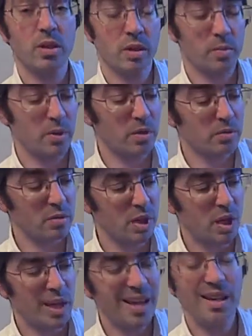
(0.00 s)
ear bones.
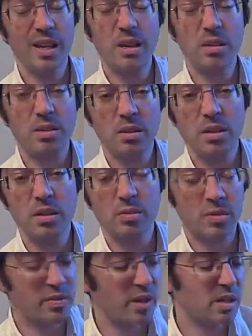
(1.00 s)
And each of these,
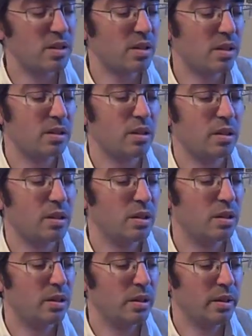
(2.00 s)
what's fascinating,
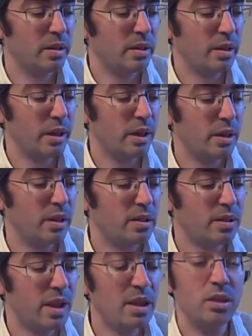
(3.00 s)
is
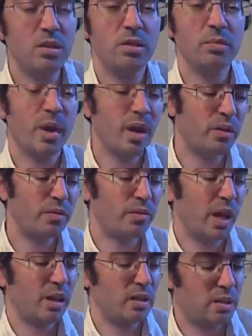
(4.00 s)
that each of them have
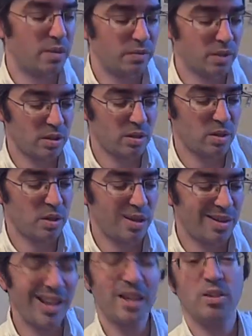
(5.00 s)
a different
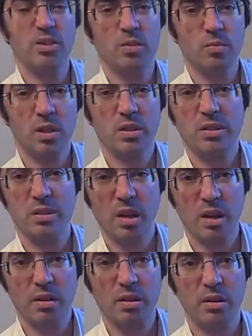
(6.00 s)
connection one to the
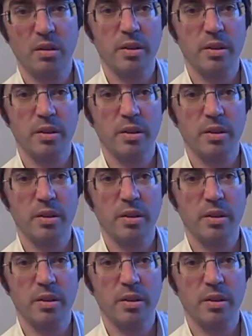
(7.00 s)
other.